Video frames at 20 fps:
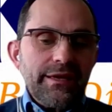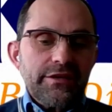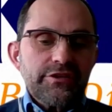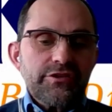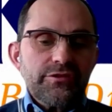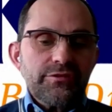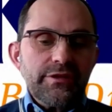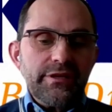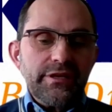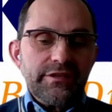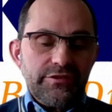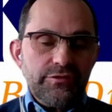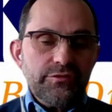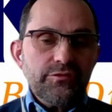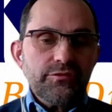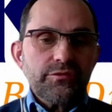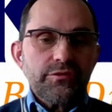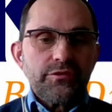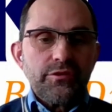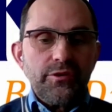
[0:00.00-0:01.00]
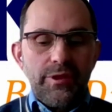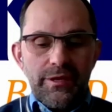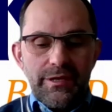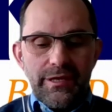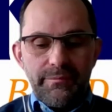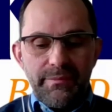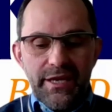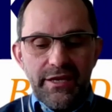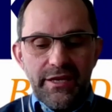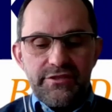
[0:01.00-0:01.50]
actually, as you
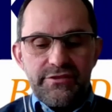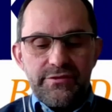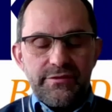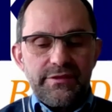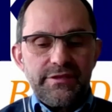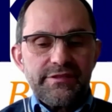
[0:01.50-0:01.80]
correctly mentioned,